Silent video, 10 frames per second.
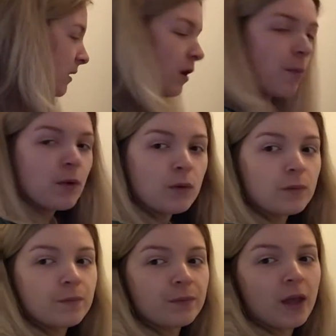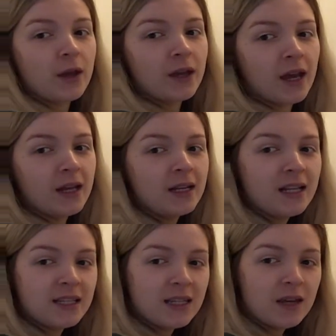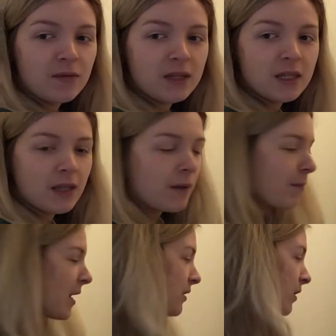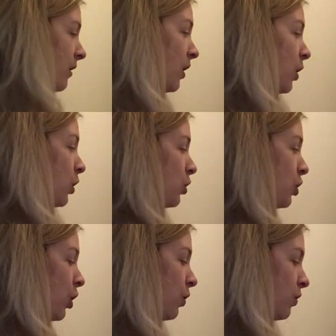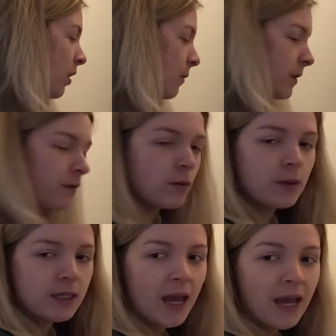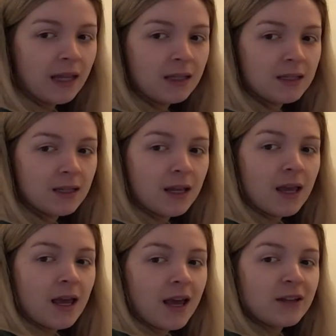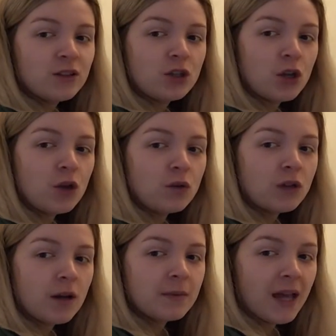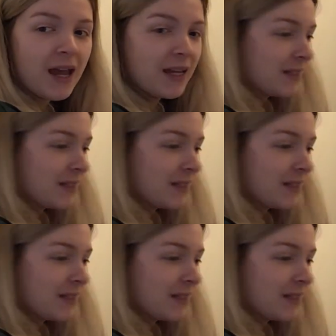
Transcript: double. Okay? Let's see if it's the same pattern. 2 times 4 is 8. And 2 times 8